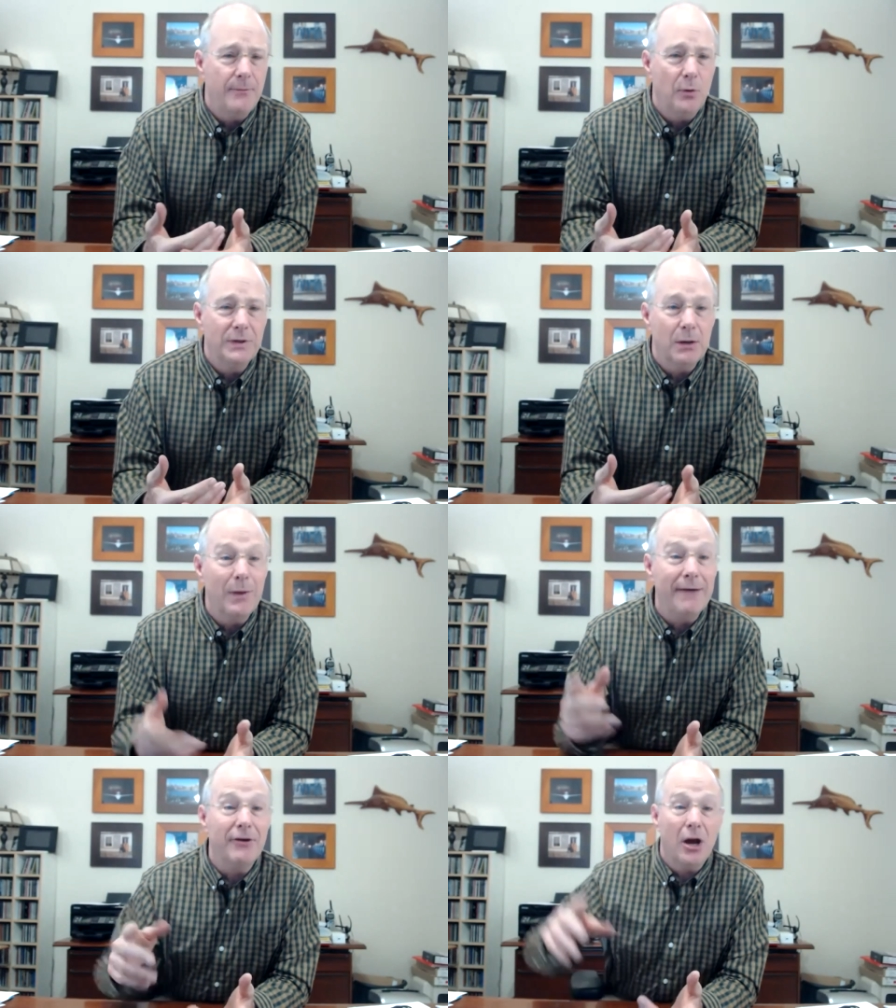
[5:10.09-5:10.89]
but we'd say
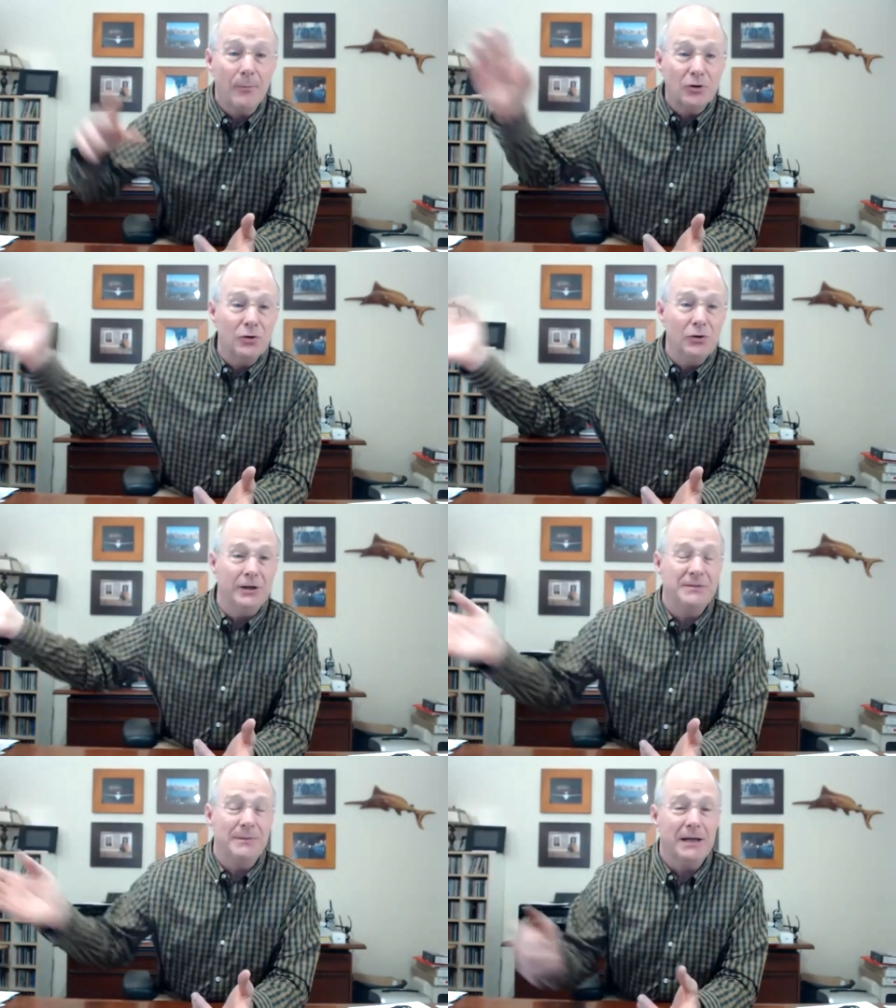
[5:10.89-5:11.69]
we have an
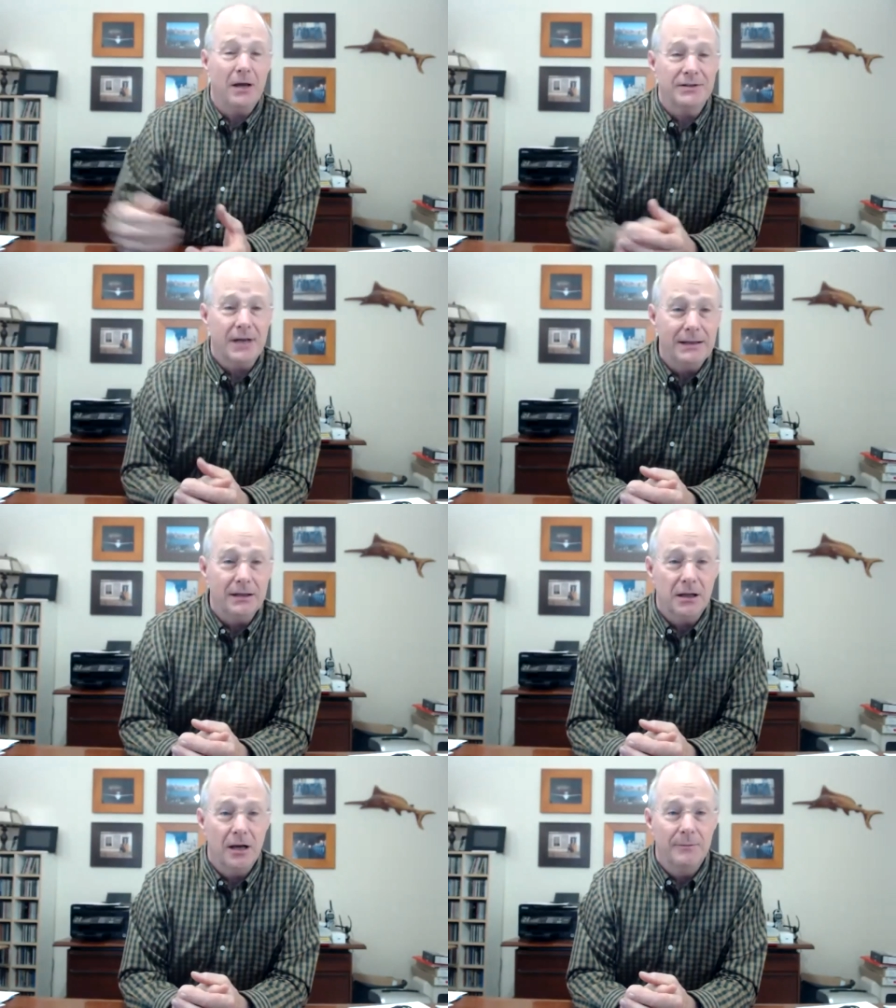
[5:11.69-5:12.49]
opportunity to speak outside the
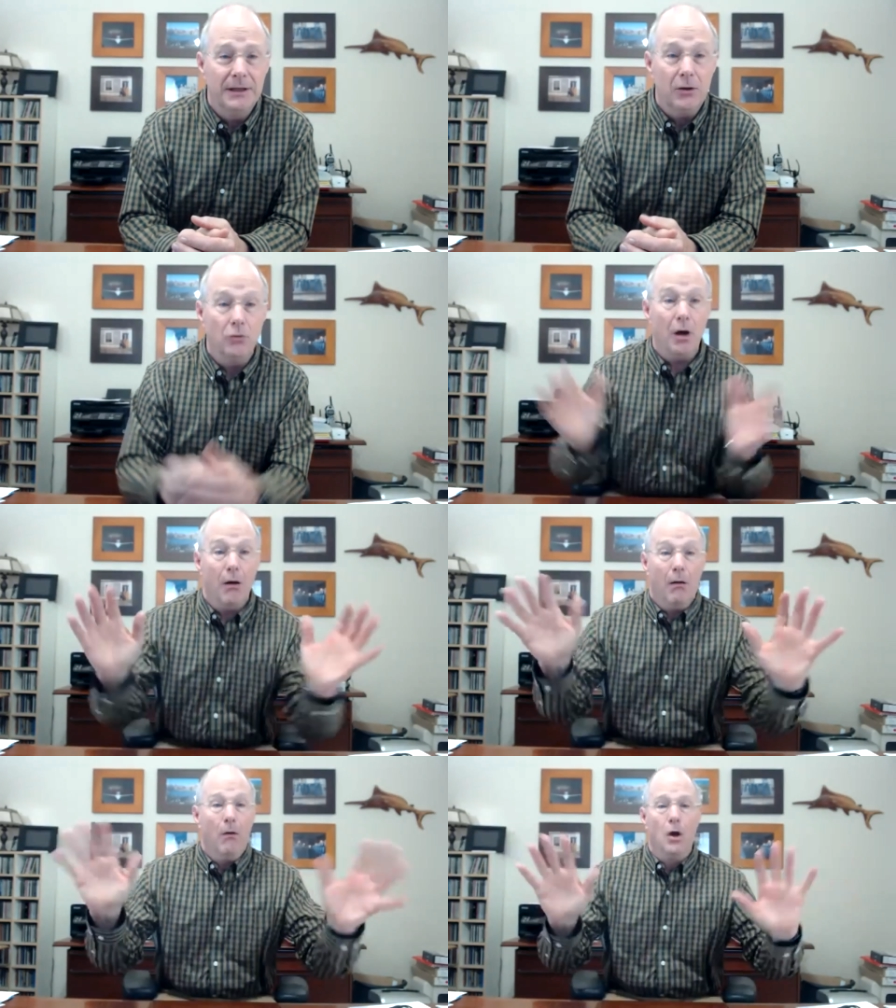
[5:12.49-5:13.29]
club, and they go,
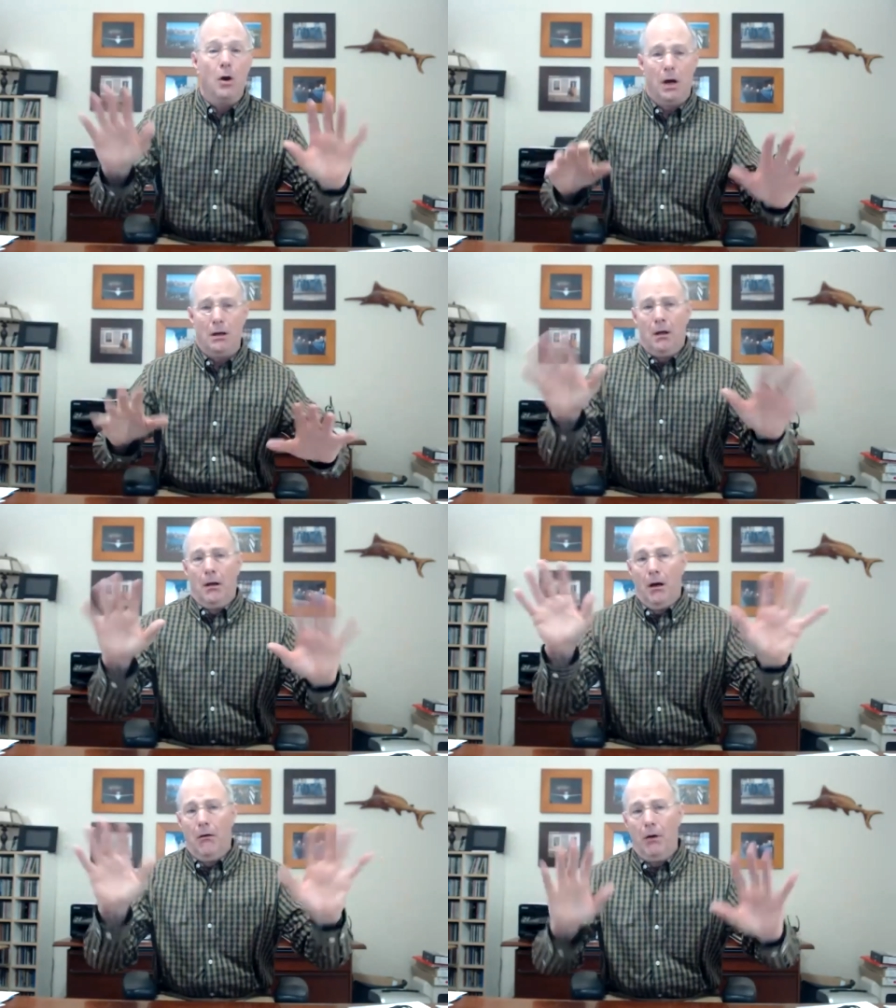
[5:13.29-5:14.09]
"No, oh, no,
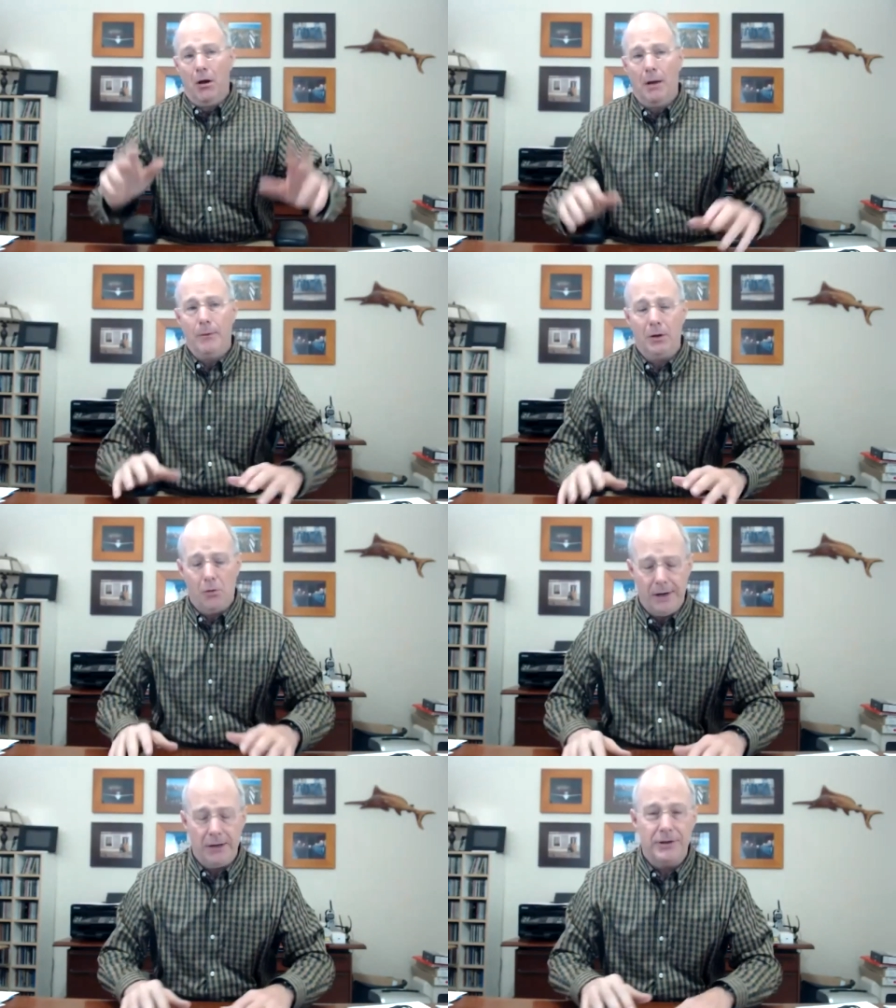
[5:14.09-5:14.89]
oh no, I'm not
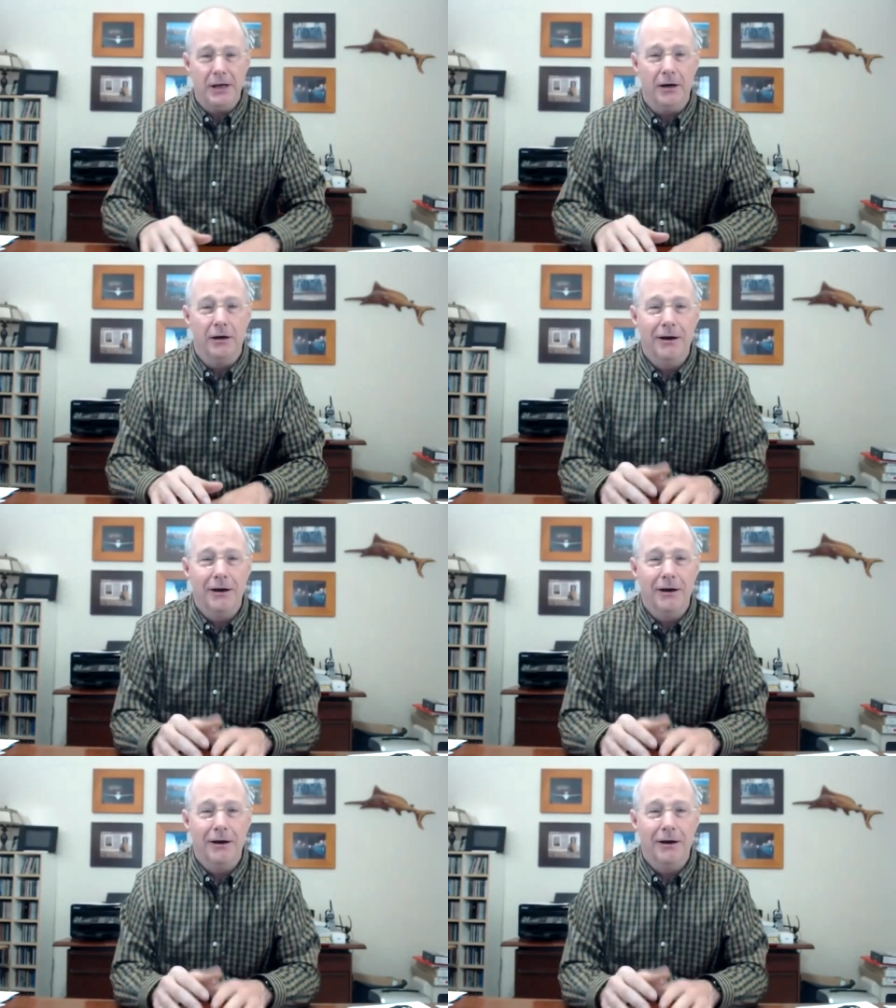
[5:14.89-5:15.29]
going out there."